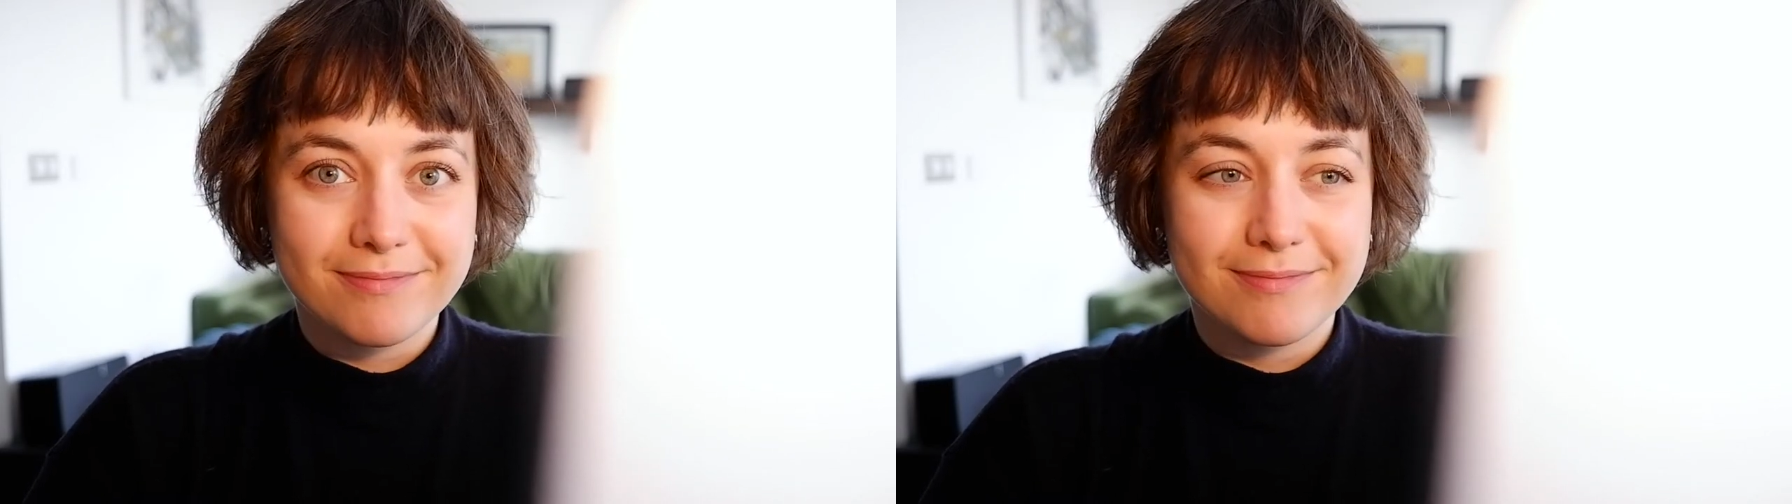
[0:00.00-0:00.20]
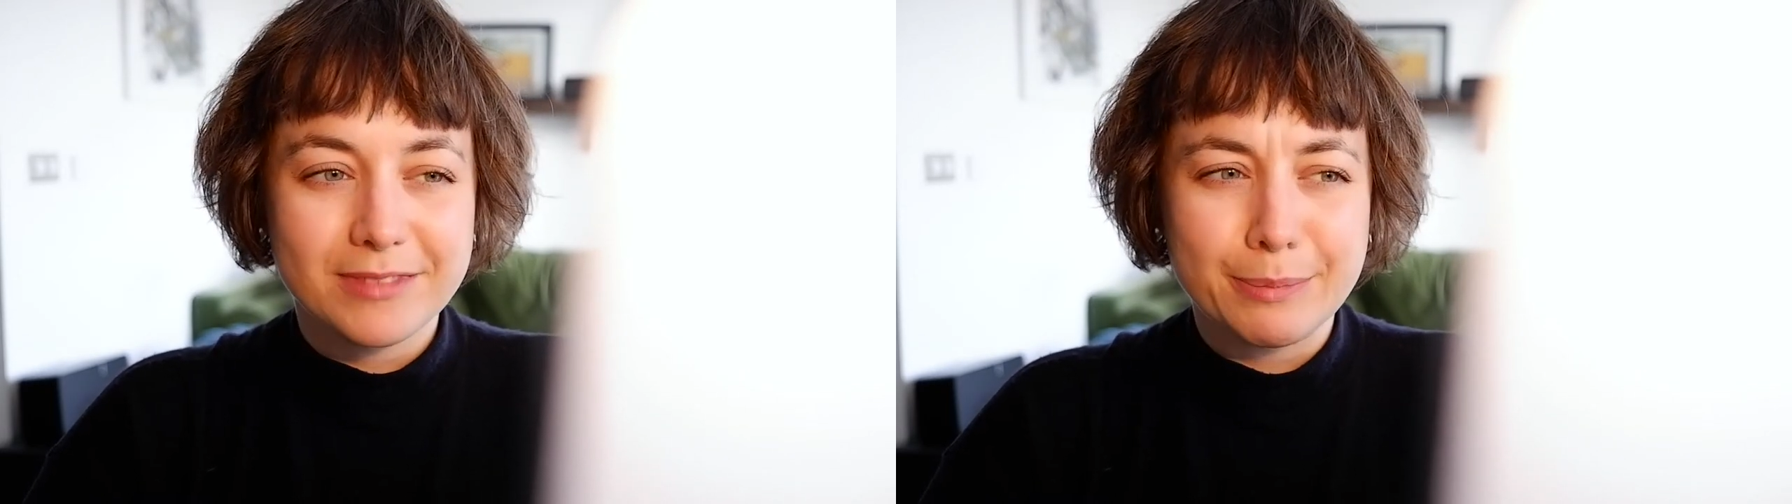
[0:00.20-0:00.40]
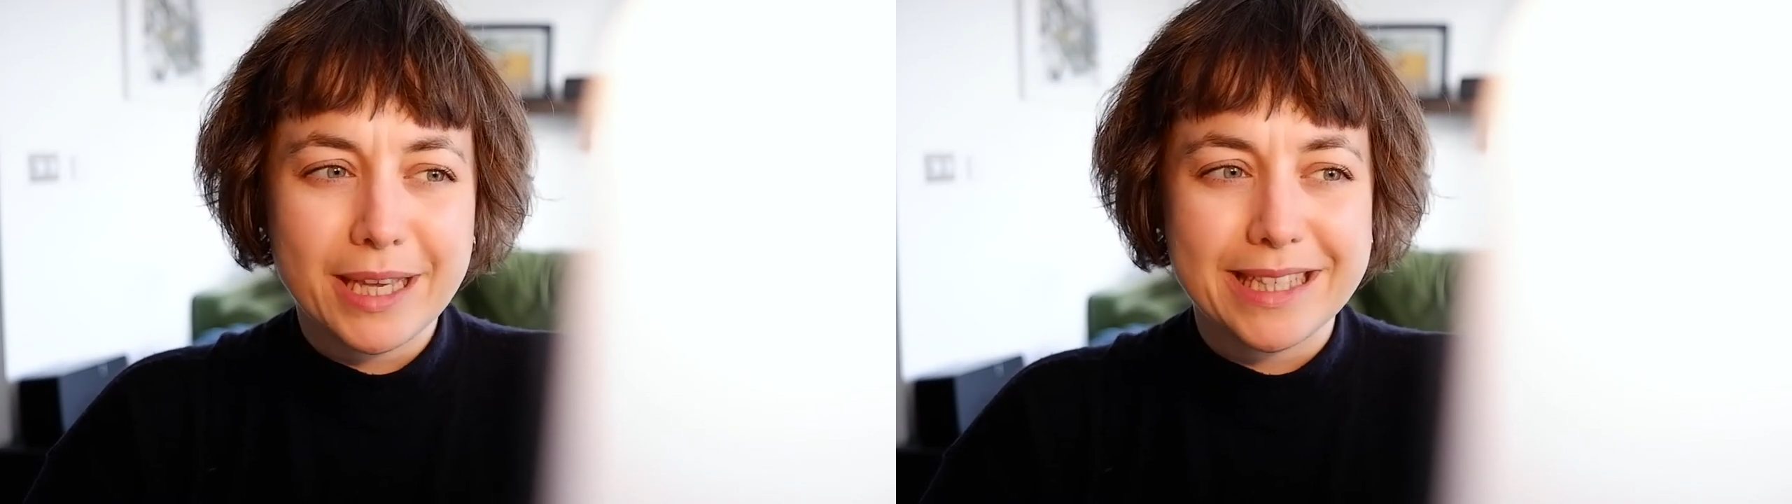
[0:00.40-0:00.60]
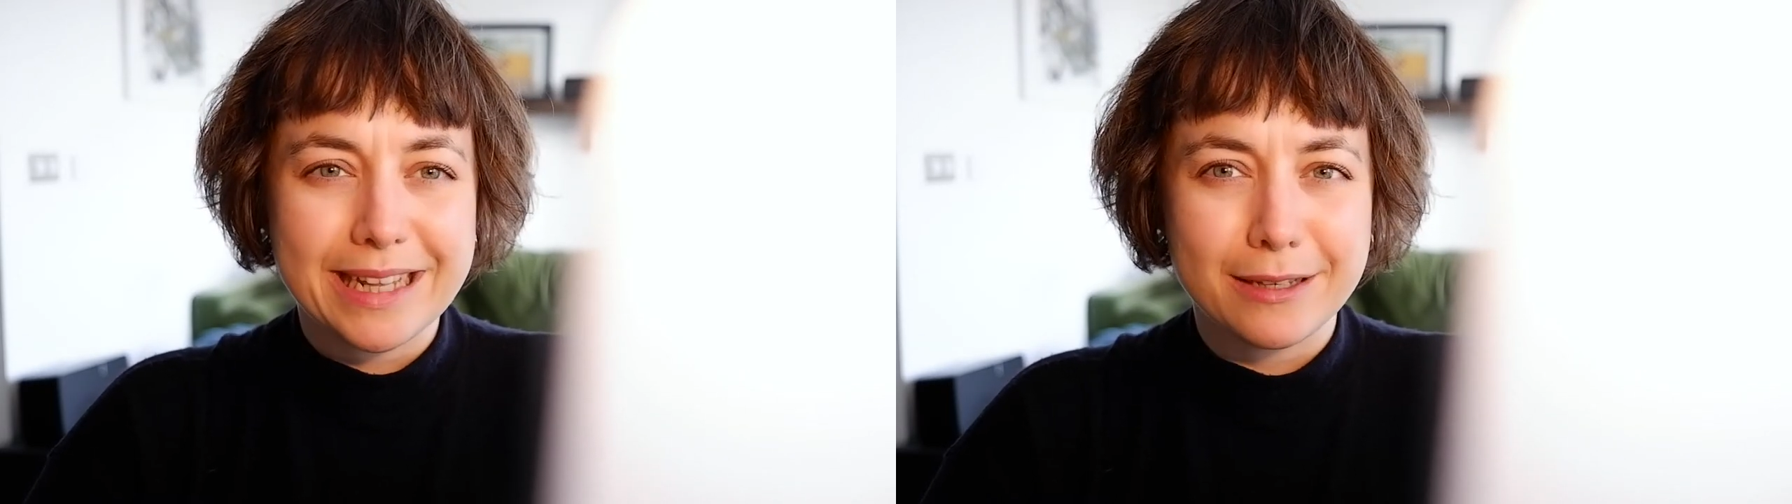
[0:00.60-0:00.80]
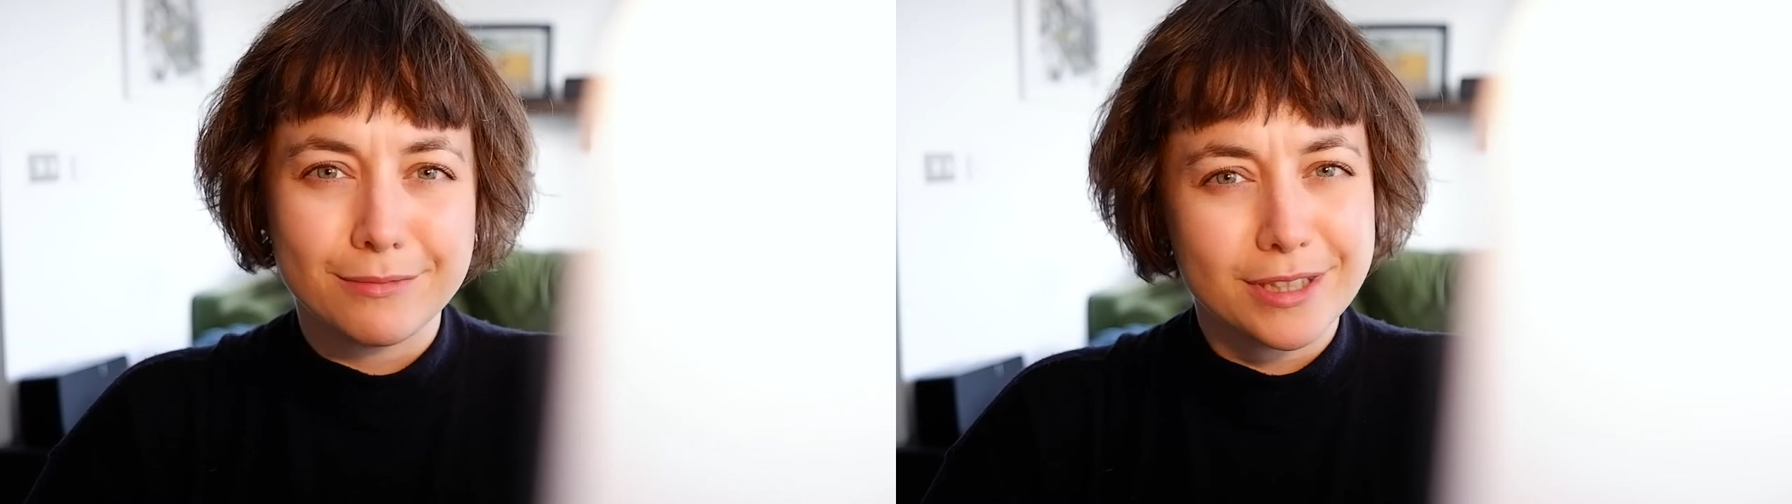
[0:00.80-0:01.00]
So
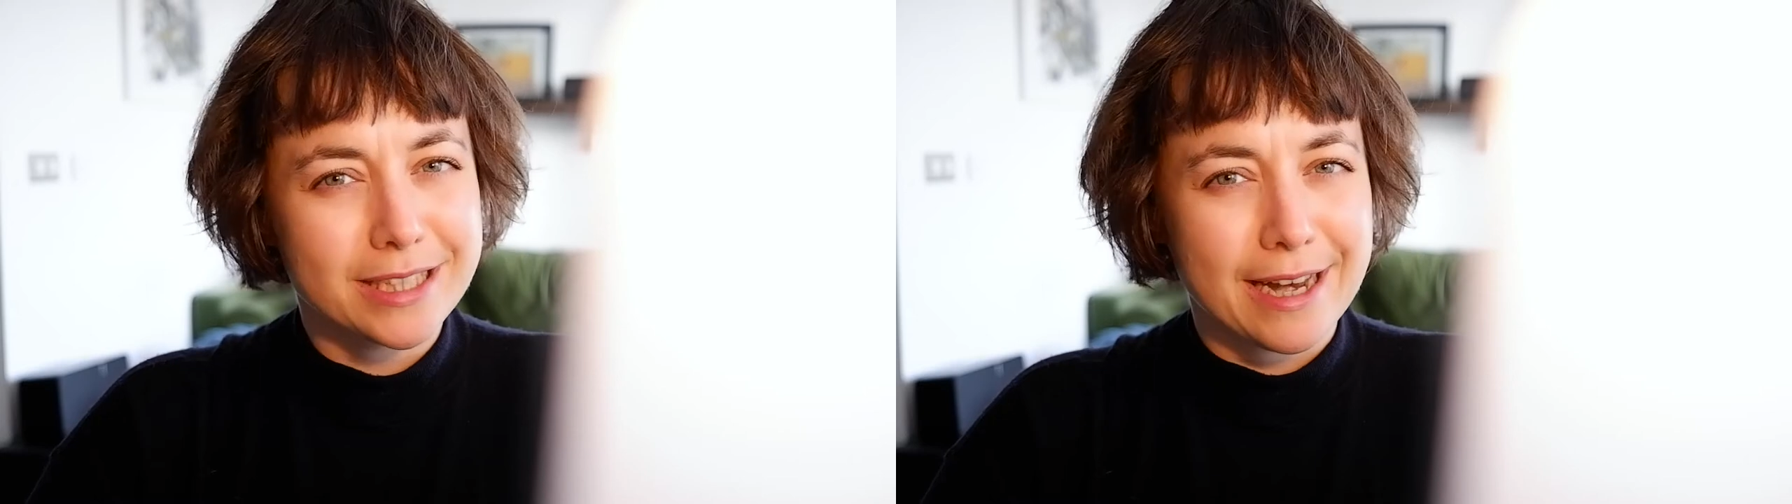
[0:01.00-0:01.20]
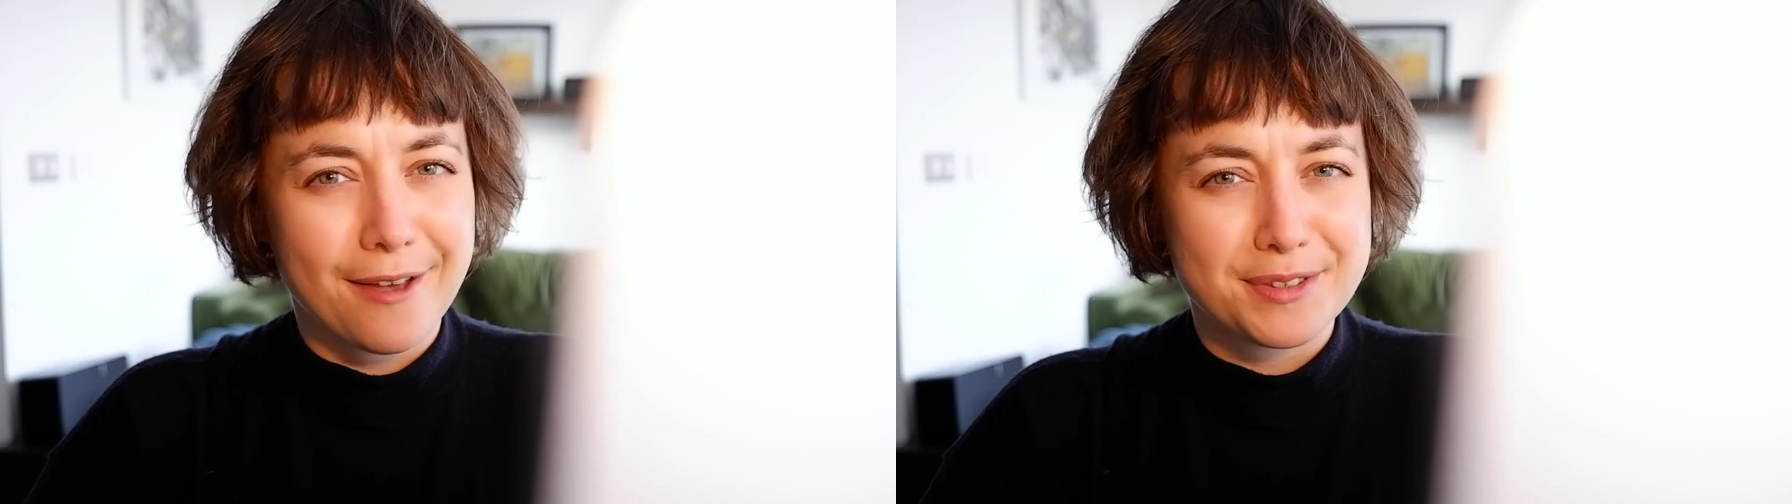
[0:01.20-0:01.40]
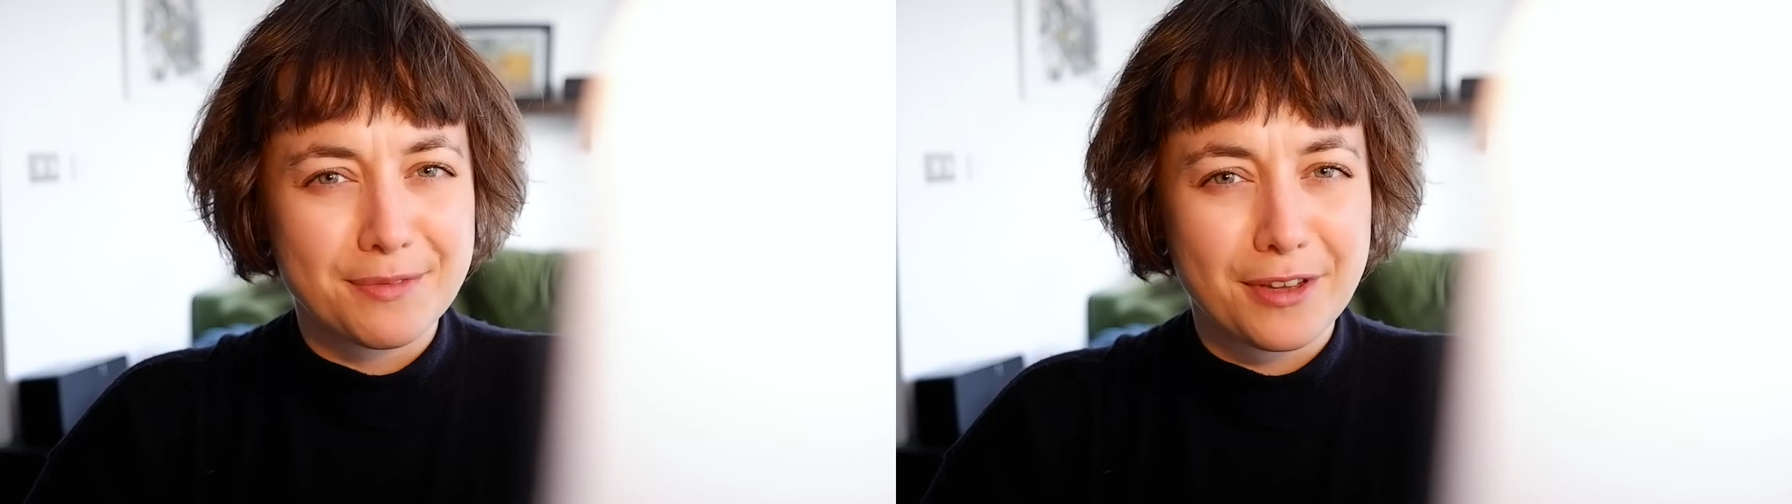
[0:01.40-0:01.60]
basically, we're just going to have some